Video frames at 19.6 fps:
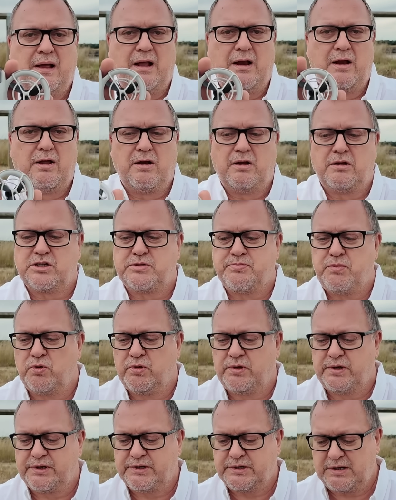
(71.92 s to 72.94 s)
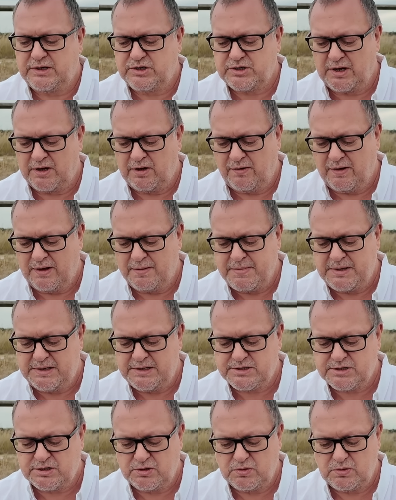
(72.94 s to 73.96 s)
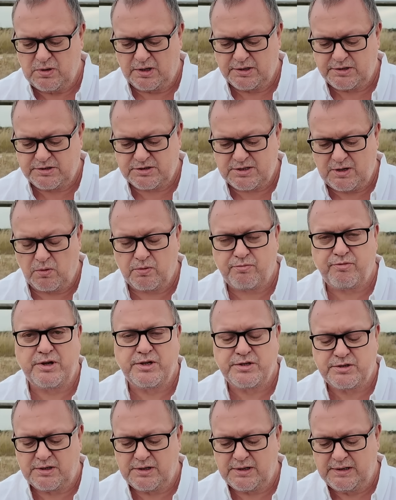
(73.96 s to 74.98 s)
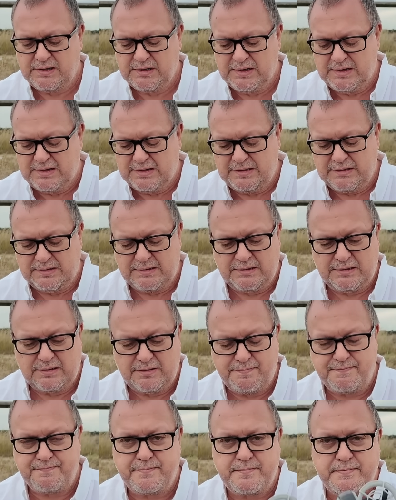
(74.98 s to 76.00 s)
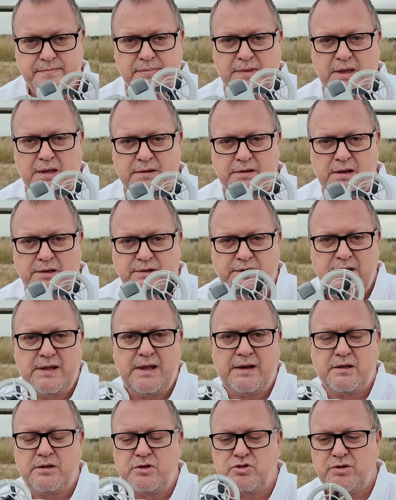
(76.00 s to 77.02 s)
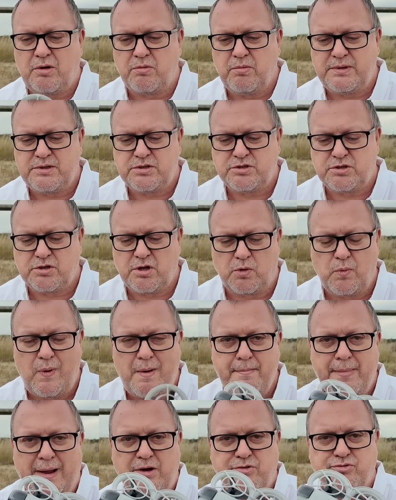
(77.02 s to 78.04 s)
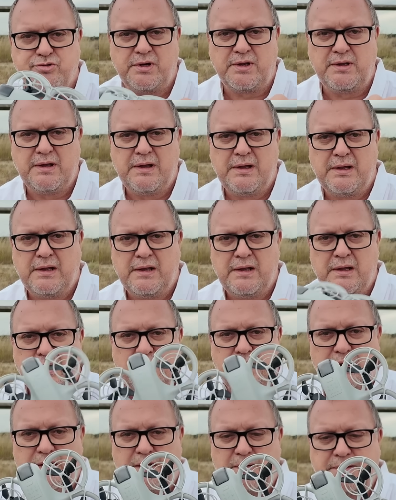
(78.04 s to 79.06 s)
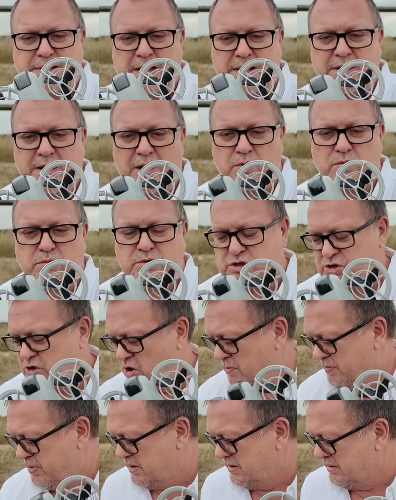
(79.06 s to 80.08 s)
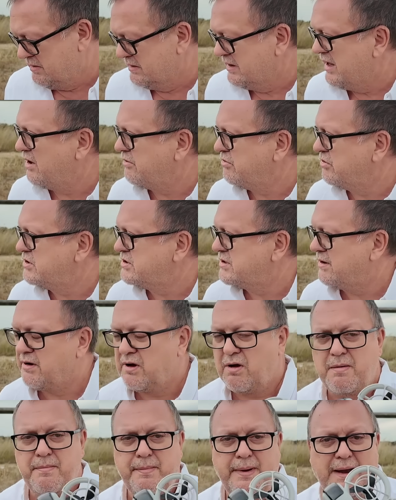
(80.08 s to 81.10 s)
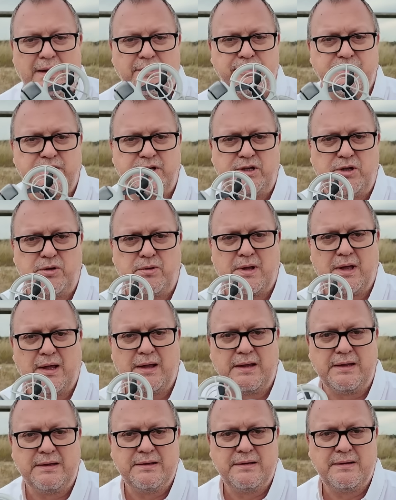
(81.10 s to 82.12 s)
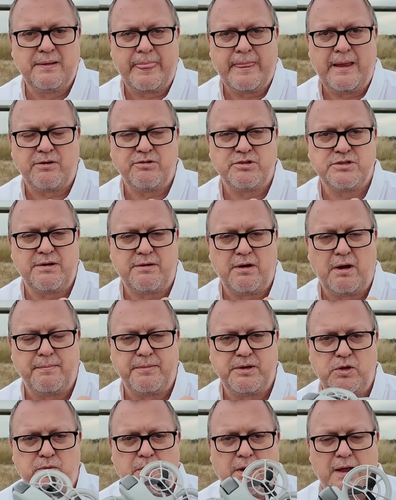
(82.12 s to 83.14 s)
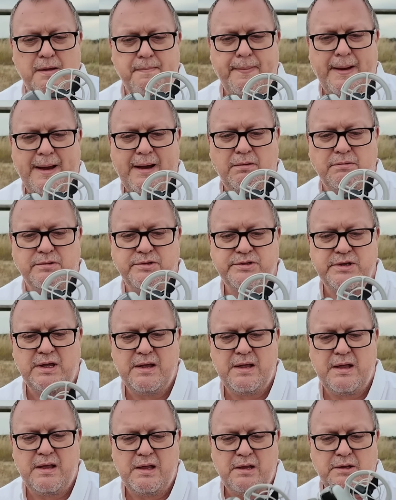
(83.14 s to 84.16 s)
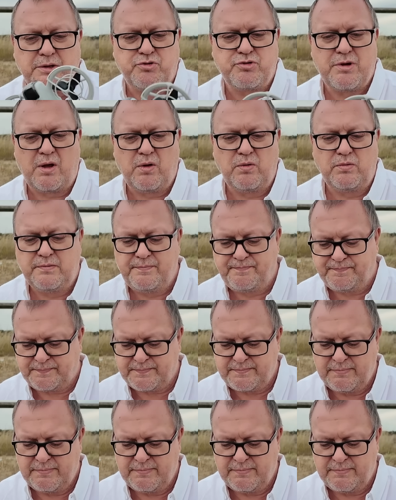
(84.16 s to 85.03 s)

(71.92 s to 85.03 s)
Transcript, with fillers: a lot smaller than the DJI Mini 2 I'd sold recently. Didn't get a controller, this has just got the 1 battery, down the local shop, £179 in the UK, £179 UK, drone,